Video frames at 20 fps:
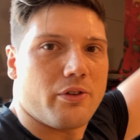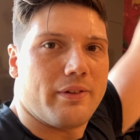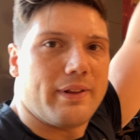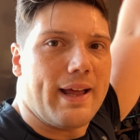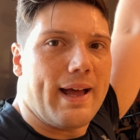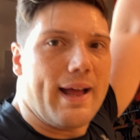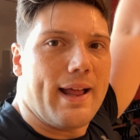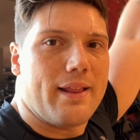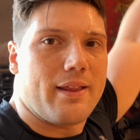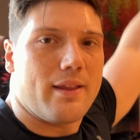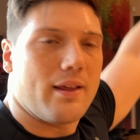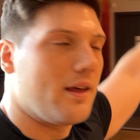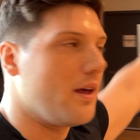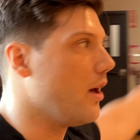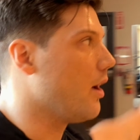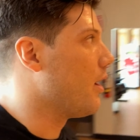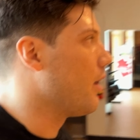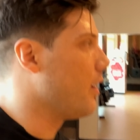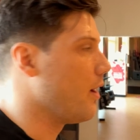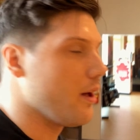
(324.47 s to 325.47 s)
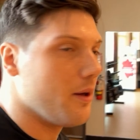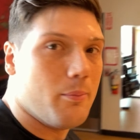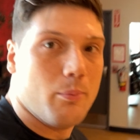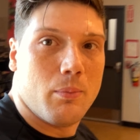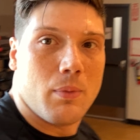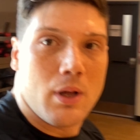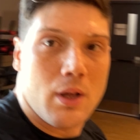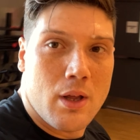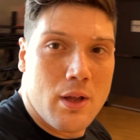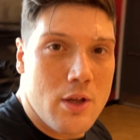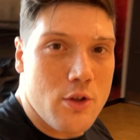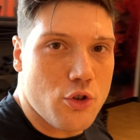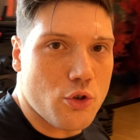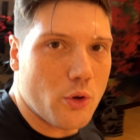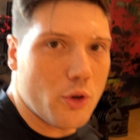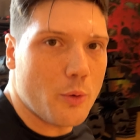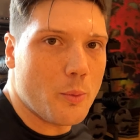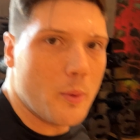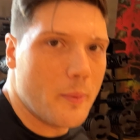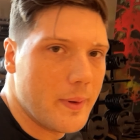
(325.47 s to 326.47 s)
on that uh,
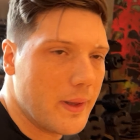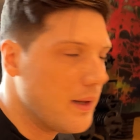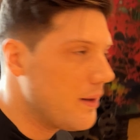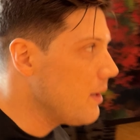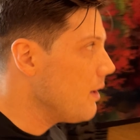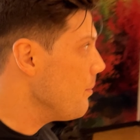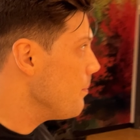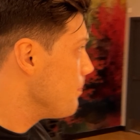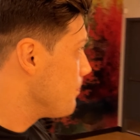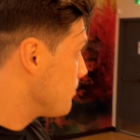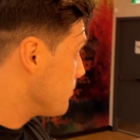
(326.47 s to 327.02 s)
shoulder mobility.